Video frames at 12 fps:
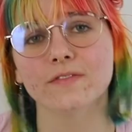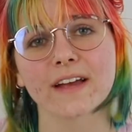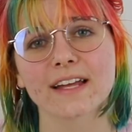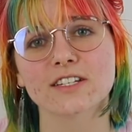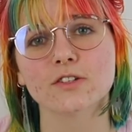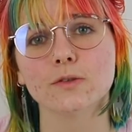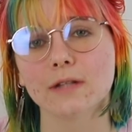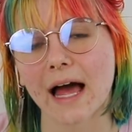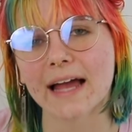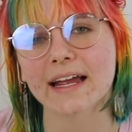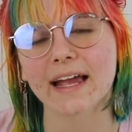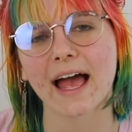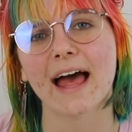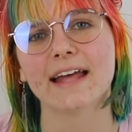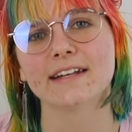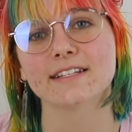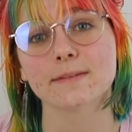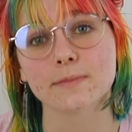forget to like
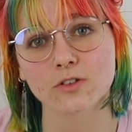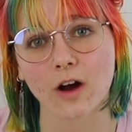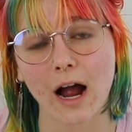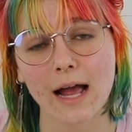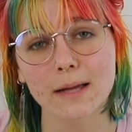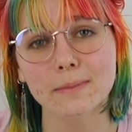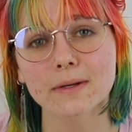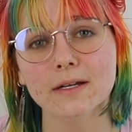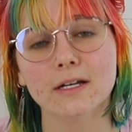and subscribe.